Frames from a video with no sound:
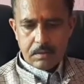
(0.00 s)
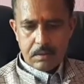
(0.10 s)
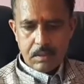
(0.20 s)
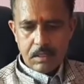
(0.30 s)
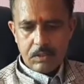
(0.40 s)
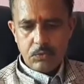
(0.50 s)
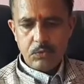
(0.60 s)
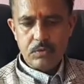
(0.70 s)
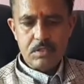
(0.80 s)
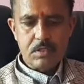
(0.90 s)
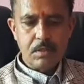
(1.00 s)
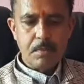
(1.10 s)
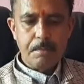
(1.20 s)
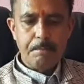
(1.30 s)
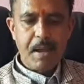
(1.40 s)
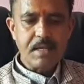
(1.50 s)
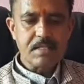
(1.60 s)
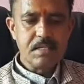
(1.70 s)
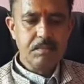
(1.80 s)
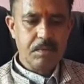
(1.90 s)
the electrons
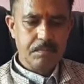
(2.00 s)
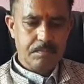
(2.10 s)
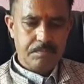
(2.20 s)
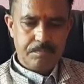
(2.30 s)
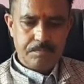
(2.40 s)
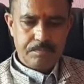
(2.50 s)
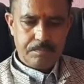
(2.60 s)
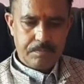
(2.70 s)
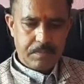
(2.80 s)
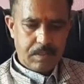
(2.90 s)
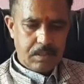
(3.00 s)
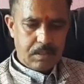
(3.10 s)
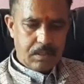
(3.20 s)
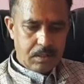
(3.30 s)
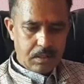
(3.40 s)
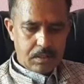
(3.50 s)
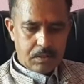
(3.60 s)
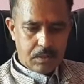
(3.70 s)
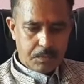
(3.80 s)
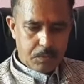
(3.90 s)
maximum,
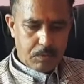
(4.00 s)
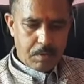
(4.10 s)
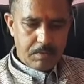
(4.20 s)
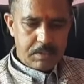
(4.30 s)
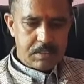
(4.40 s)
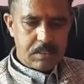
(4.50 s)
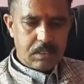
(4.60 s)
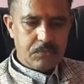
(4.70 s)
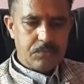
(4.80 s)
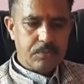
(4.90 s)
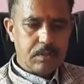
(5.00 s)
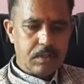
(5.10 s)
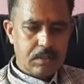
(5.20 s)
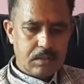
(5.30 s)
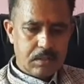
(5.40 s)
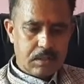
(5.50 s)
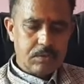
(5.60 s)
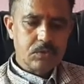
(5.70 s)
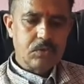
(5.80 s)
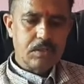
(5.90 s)
the probability of,
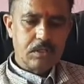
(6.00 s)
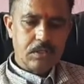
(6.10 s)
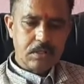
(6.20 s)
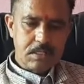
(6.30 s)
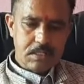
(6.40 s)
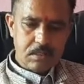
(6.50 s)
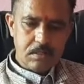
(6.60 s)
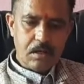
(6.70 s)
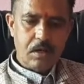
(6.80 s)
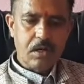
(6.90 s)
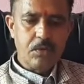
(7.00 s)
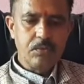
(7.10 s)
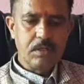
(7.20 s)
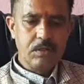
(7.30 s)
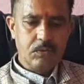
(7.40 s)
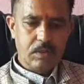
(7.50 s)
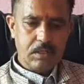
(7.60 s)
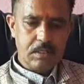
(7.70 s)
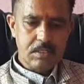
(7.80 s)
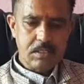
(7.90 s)
the region around the
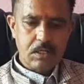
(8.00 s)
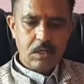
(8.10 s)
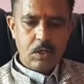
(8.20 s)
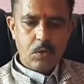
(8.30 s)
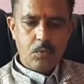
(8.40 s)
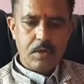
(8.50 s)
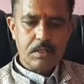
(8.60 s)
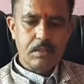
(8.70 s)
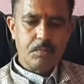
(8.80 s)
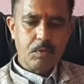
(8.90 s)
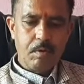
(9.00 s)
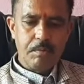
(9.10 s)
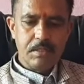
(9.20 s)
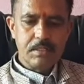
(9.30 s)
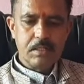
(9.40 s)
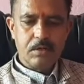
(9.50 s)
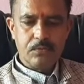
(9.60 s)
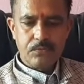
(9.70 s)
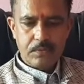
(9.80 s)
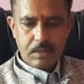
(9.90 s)
nucleus where the probability
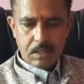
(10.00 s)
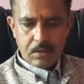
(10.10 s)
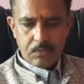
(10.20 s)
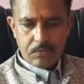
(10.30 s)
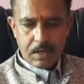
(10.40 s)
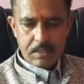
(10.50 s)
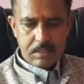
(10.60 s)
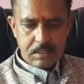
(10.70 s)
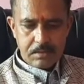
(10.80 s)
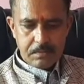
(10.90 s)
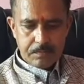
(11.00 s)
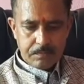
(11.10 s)
of finding